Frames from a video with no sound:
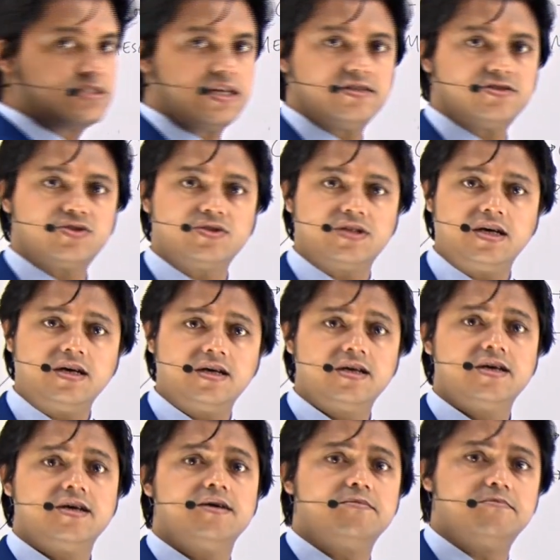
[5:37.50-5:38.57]
stands on the
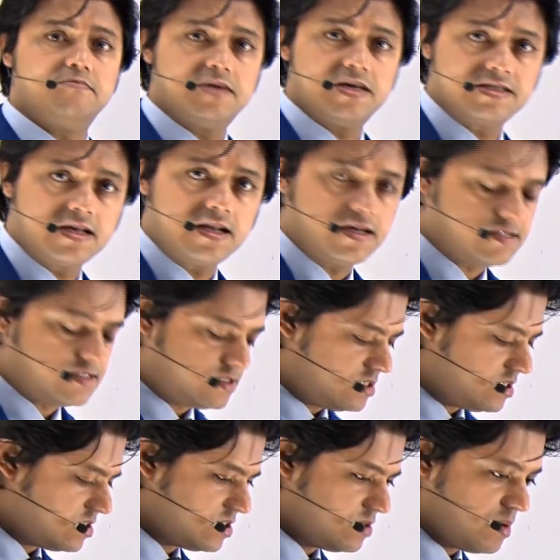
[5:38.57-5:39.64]
mesalazine.
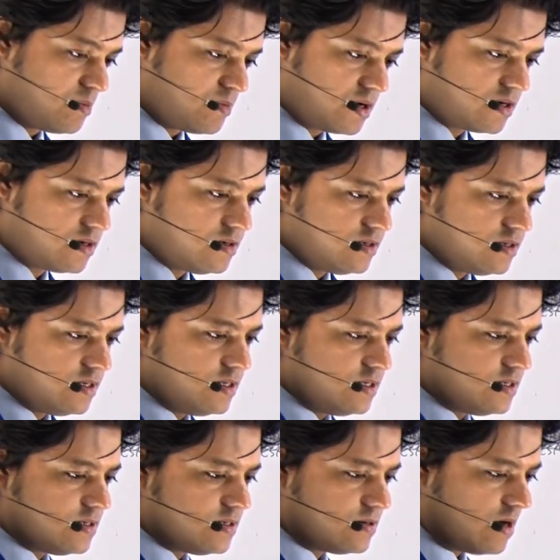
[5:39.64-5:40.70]
Just remember,
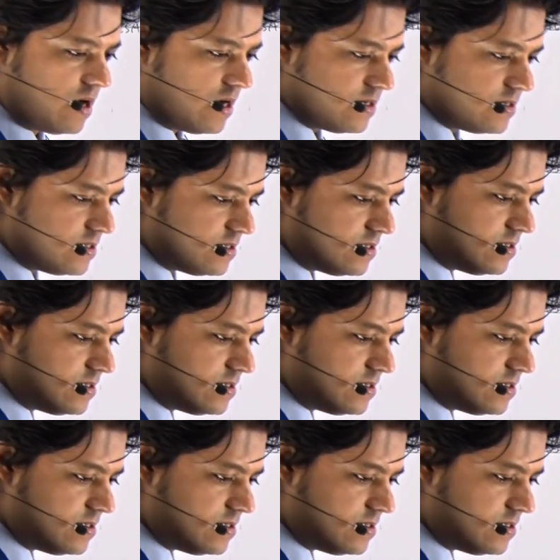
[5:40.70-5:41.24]
right?